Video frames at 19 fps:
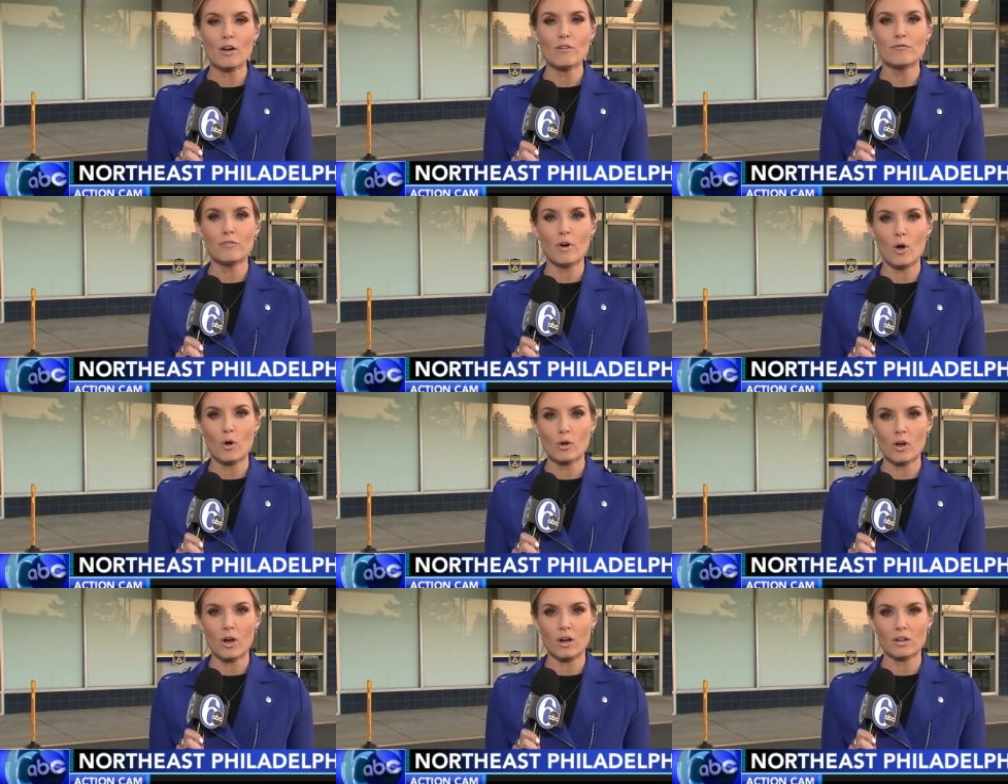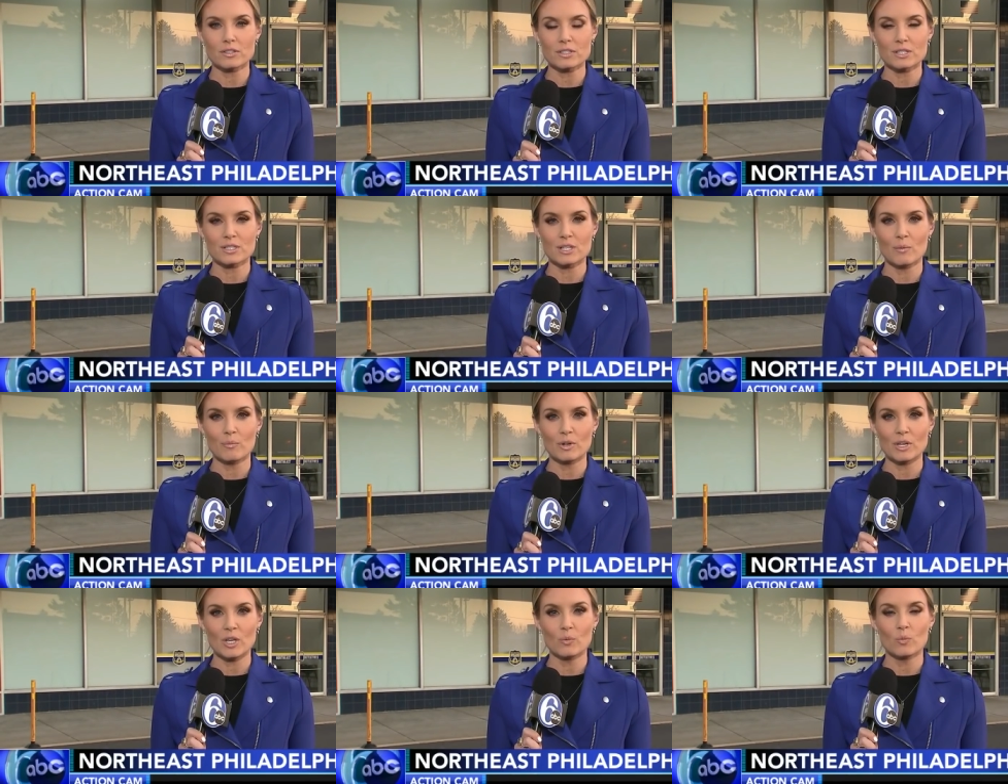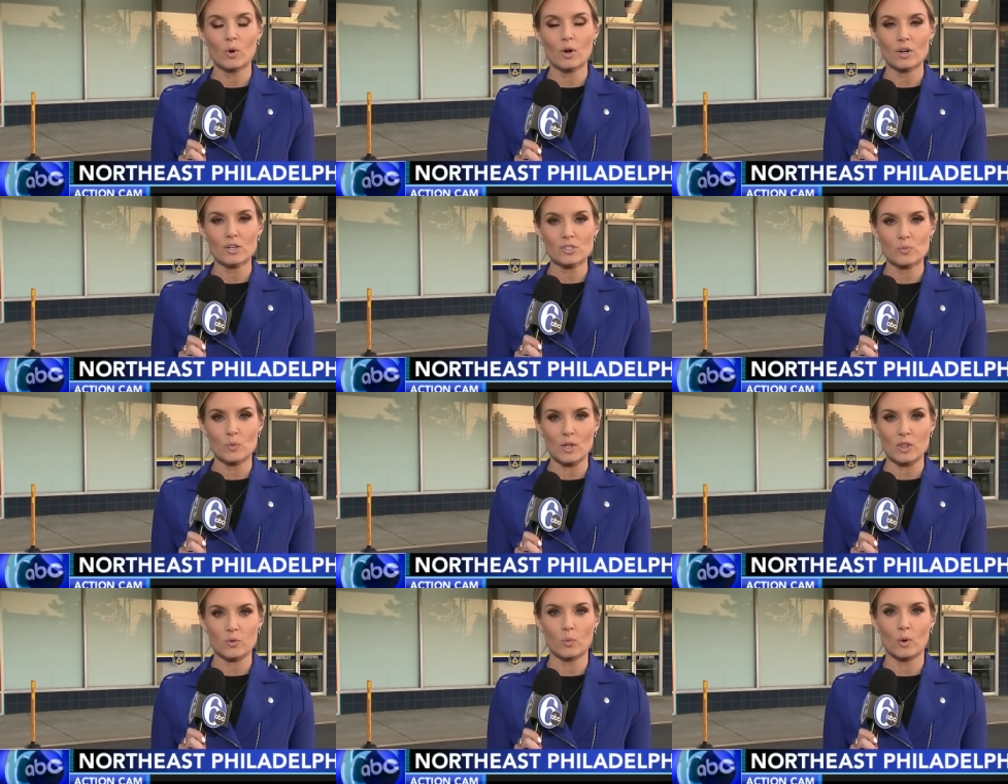a phone call to someone he
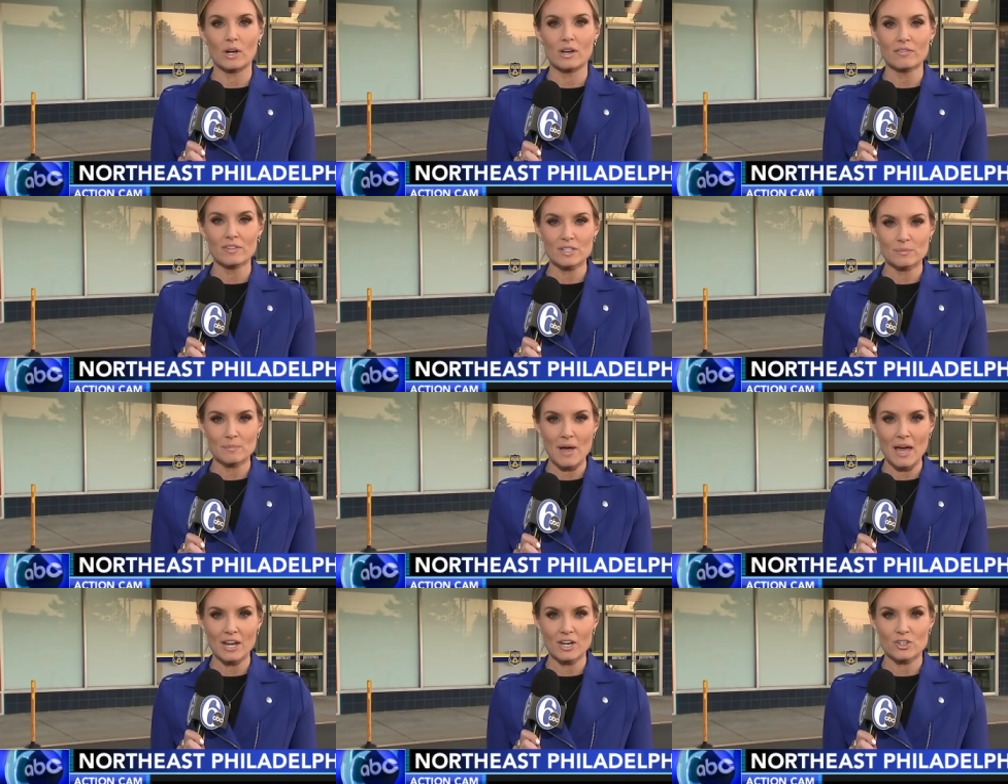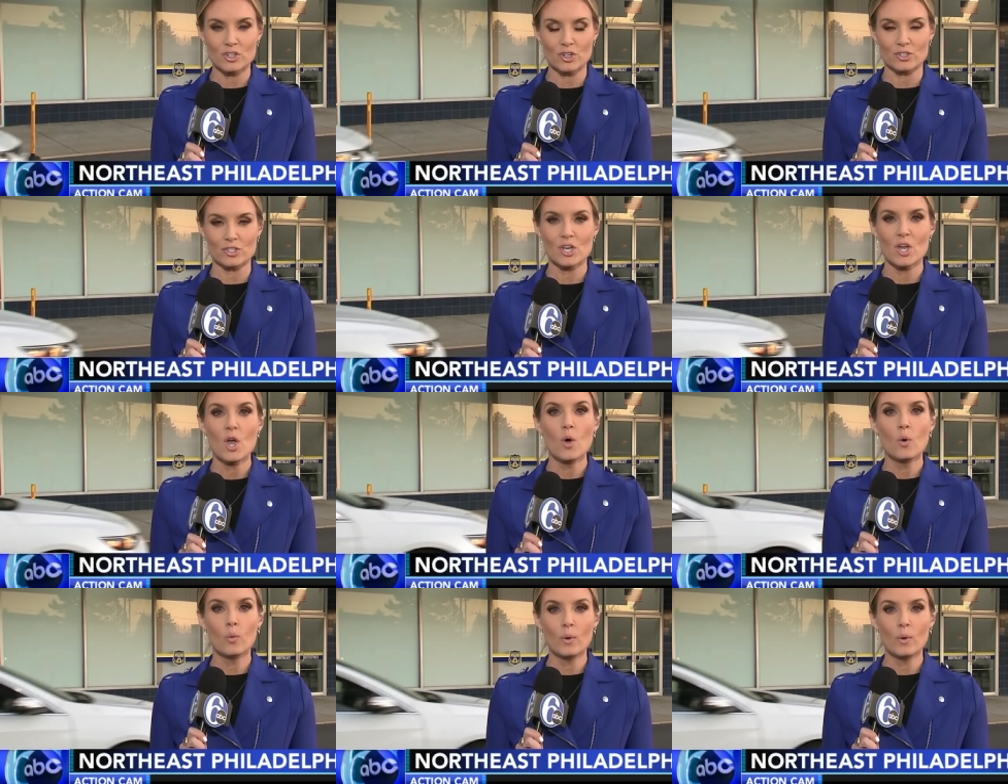works with, one of his managers.